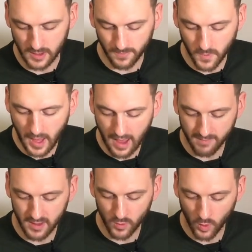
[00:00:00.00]
If you
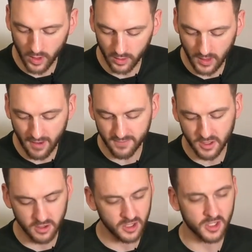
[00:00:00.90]
have any water left,
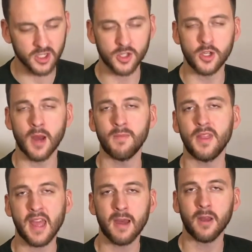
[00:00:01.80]
you can just dump
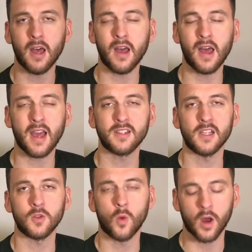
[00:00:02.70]
the
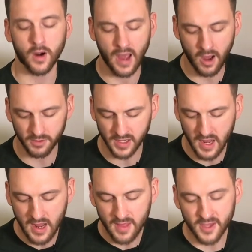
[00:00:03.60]
excess water out.
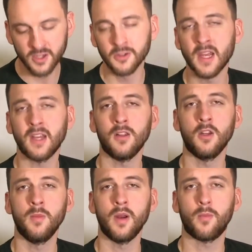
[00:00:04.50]
This will take a
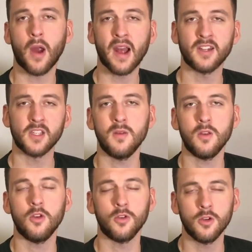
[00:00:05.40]
little bit of practice.
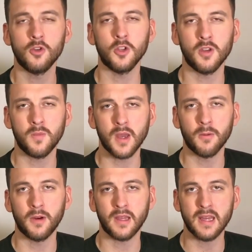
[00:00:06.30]
You'll usually be
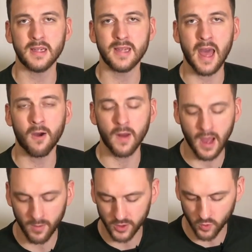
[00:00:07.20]
able to get down
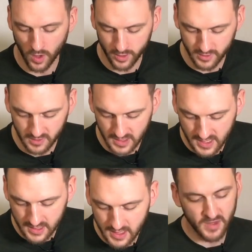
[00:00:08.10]
how much water you
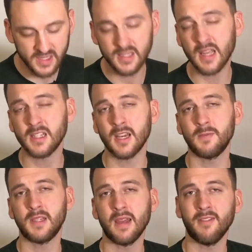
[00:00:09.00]
need. This ends
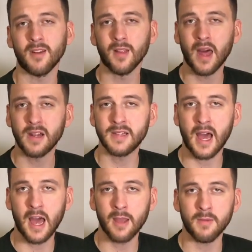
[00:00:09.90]
up saving a lot of
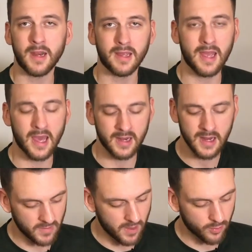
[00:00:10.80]
time, and again,
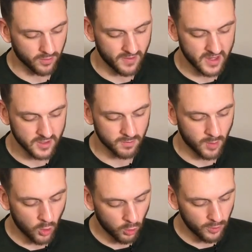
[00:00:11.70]
it prevents
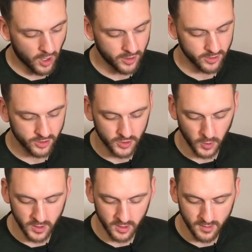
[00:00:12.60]
mold on your
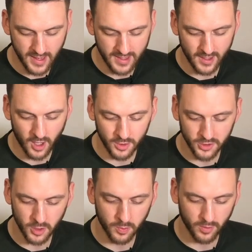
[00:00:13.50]
soil, and it
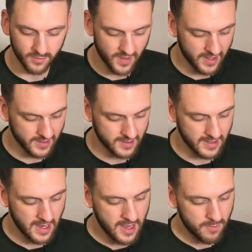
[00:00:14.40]
also prevents
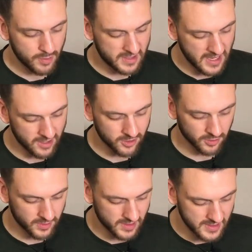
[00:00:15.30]

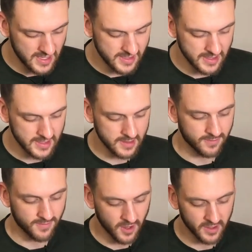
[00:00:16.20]
potential diseases,
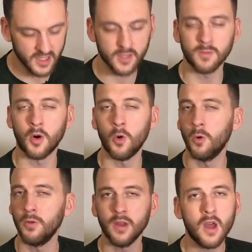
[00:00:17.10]
fungus,
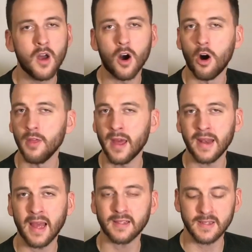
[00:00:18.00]
mold, all that
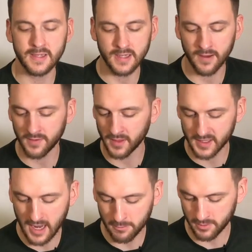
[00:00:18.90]
nasty stuff on the
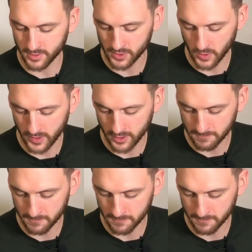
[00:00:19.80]
top of the soil.